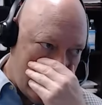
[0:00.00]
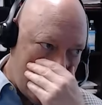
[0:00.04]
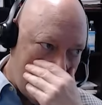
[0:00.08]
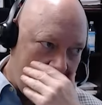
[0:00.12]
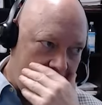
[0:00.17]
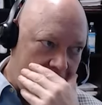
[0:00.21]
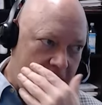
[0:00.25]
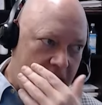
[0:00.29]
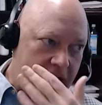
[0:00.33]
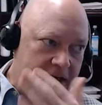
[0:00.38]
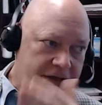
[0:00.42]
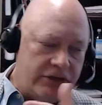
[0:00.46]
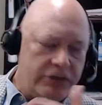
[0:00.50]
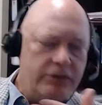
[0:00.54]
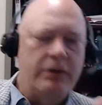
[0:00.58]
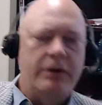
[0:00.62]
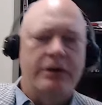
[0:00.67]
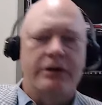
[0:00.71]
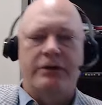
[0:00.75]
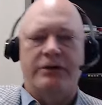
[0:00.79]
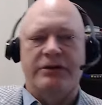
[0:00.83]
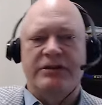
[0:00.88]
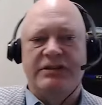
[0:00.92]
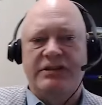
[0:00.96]
I do
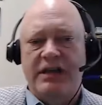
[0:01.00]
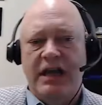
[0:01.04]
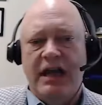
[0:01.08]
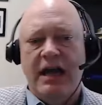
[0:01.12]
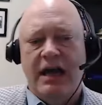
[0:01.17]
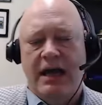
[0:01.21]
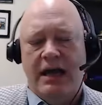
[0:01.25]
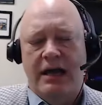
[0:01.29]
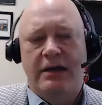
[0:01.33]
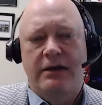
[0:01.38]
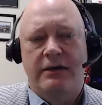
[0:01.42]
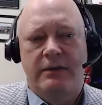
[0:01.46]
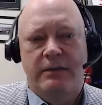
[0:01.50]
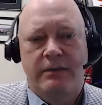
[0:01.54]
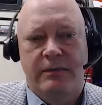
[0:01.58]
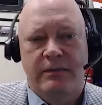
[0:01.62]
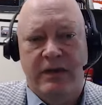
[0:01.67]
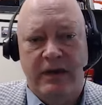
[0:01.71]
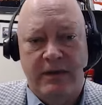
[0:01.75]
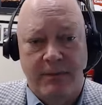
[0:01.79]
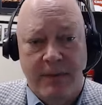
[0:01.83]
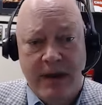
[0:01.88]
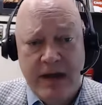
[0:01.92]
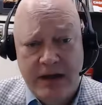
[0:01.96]
understand
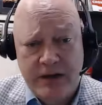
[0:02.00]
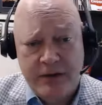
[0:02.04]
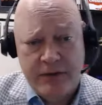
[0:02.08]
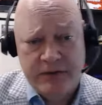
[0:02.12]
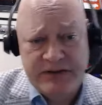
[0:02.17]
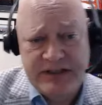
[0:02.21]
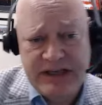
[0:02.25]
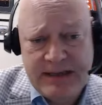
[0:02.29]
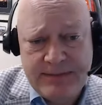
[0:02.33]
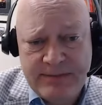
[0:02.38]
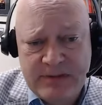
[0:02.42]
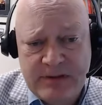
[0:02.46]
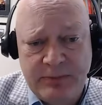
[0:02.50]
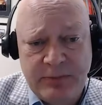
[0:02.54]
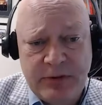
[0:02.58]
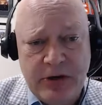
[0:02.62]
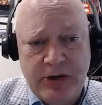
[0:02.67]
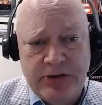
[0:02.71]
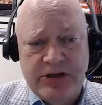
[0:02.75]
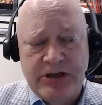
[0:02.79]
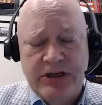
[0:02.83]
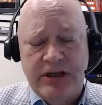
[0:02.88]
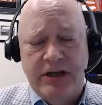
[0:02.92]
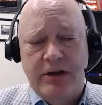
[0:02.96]
the medical team's
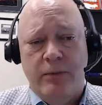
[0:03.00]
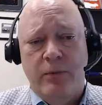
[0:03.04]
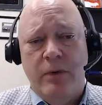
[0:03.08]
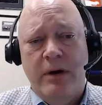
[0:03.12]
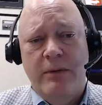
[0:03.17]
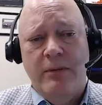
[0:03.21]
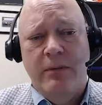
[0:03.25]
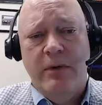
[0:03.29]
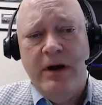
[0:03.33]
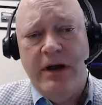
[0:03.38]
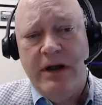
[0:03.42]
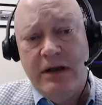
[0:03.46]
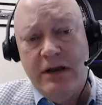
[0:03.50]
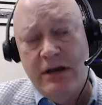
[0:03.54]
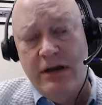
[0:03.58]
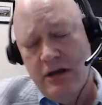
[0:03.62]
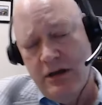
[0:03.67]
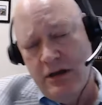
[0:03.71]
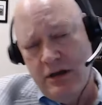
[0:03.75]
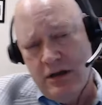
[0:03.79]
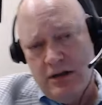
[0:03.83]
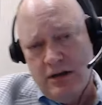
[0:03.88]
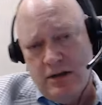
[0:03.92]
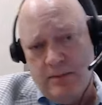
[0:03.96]
approaching it one way,
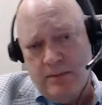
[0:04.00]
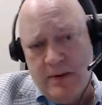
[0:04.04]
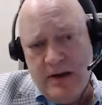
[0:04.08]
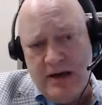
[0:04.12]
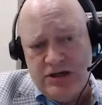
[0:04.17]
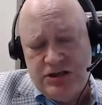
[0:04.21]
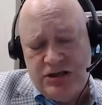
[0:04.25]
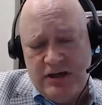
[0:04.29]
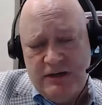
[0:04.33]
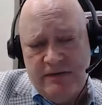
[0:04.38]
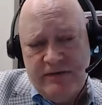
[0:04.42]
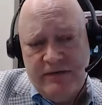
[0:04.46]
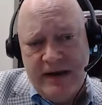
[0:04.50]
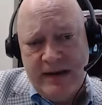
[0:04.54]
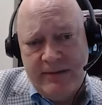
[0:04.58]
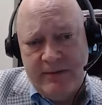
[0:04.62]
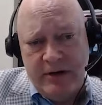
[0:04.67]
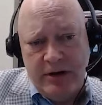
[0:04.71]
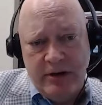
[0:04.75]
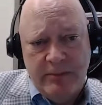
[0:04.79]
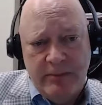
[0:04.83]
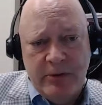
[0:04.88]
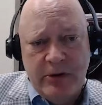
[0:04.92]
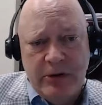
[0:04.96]
the patient and
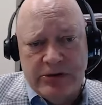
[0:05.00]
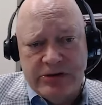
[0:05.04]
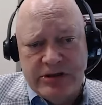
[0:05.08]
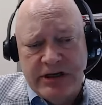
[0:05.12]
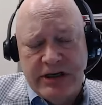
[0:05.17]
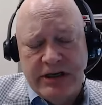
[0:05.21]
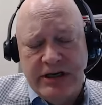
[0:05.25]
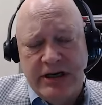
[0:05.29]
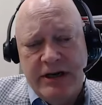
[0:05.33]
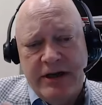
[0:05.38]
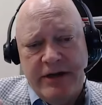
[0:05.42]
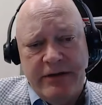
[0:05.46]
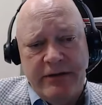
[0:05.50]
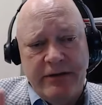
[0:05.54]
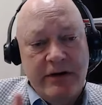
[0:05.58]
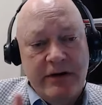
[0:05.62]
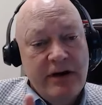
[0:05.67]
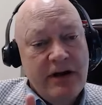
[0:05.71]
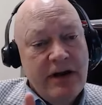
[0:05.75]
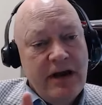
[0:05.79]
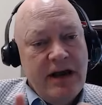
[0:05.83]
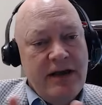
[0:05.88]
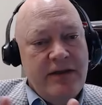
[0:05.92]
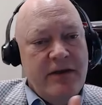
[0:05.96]
family are approaching another,
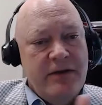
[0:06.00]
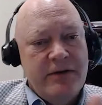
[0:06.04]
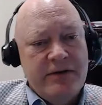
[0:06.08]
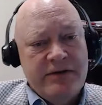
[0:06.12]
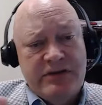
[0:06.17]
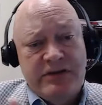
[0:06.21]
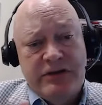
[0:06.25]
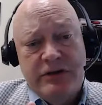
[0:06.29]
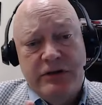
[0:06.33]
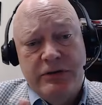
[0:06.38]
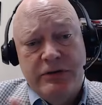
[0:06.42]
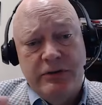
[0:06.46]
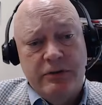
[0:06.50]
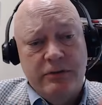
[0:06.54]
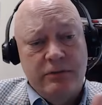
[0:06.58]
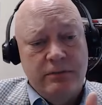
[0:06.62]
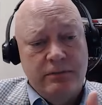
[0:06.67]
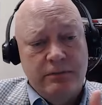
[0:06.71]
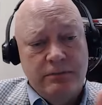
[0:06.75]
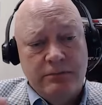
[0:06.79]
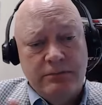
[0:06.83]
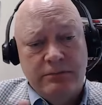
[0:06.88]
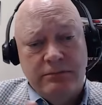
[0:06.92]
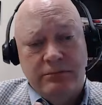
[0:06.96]
and those two
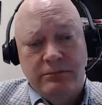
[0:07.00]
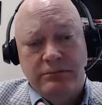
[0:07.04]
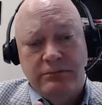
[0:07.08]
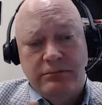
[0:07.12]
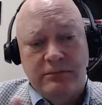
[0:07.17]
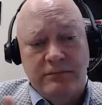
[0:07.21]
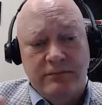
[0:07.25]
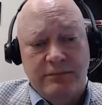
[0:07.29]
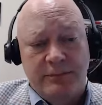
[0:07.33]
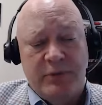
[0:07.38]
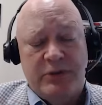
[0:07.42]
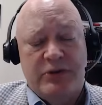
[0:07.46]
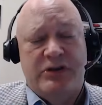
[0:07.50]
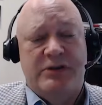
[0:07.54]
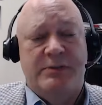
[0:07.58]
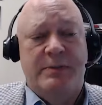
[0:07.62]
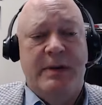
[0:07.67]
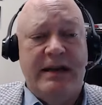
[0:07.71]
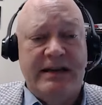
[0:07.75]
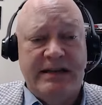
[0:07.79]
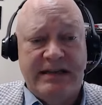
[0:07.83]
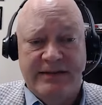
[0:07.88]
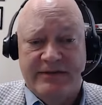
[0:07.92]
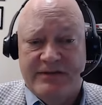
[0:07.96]

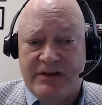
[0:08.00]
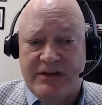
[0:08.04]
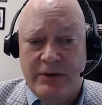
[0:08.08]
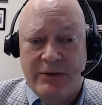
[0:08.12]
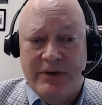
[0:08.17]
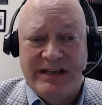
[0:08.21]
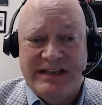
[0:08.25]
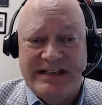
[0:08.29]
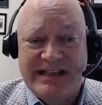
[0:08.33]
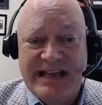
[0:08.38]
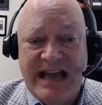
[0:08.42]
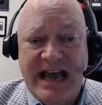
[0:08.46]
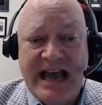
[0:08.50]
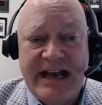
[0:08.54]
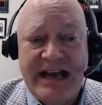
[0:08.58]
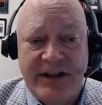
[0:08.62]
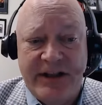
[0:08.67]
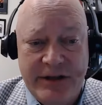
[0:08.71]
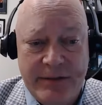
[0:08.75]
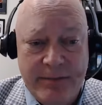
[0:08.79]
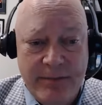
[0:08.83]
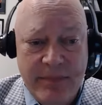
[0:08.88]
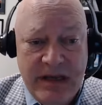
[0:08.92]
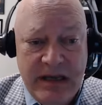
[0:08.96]
perspectives don't
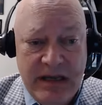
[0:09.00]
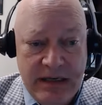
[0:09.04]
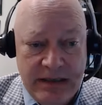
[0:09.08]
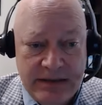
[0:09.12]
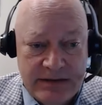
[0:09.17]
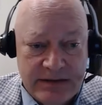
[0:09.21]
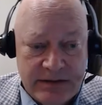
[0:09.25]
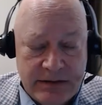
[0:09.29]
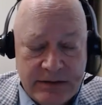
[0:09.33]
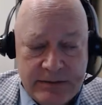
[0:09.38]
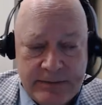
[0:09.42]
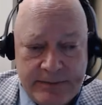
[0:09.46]
exactly meet.